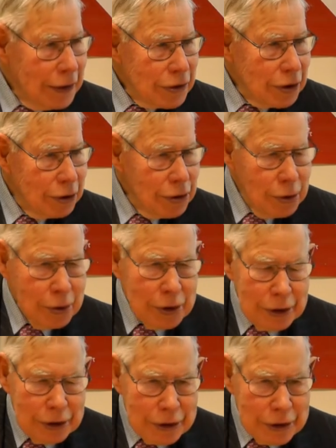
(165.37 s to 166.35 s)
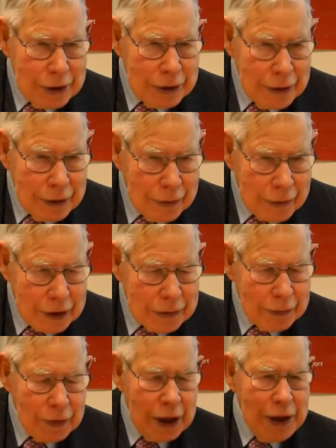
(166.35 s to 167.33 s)
So you can,
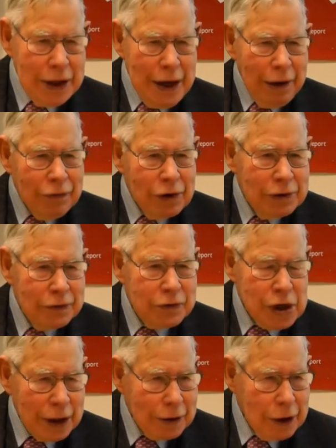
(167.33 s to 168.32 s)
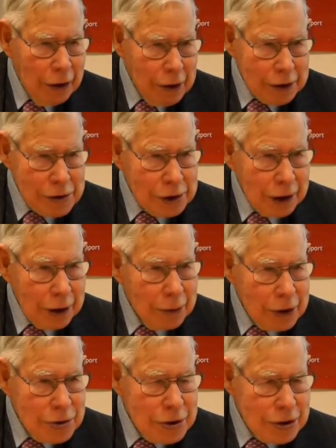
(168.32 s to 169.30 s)
the, the level of technology
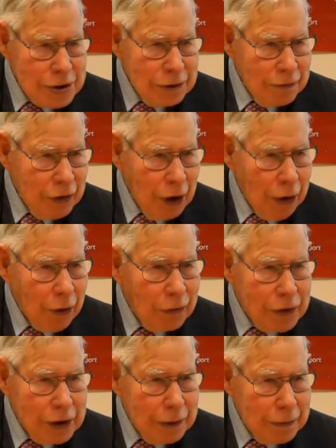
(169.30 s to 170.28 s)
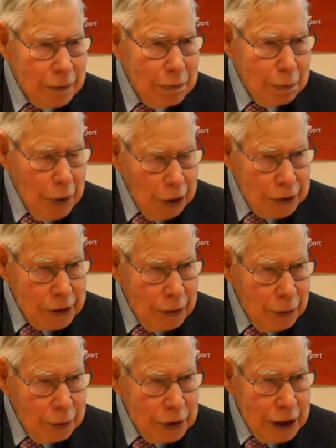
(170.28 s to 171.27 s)
which is involved in
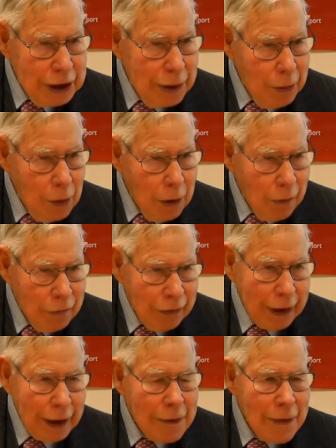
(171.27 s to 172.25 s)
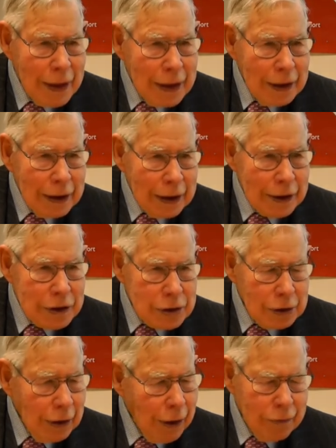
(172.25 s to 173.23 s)
modern day warfare is
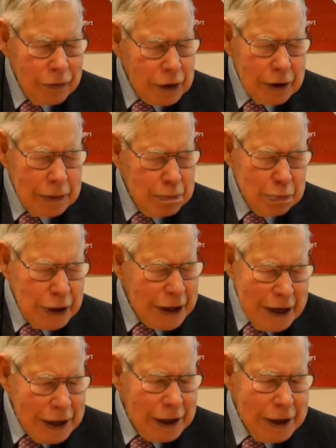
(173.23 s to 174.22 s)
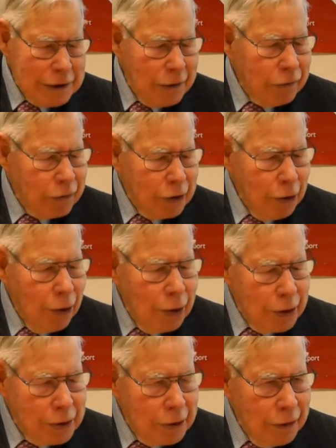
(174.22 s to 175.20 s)
of a completely different
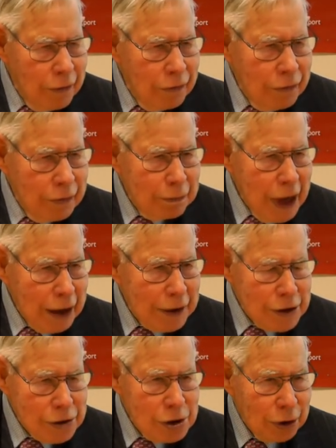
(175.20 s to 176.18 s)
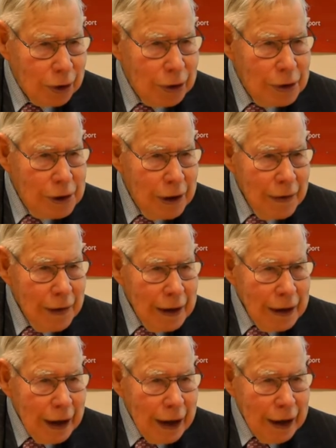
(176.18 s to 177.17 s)
order of magnitude
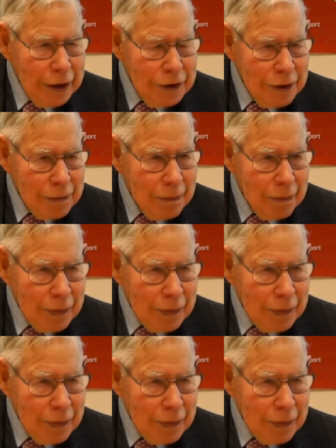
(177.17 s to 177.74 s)
and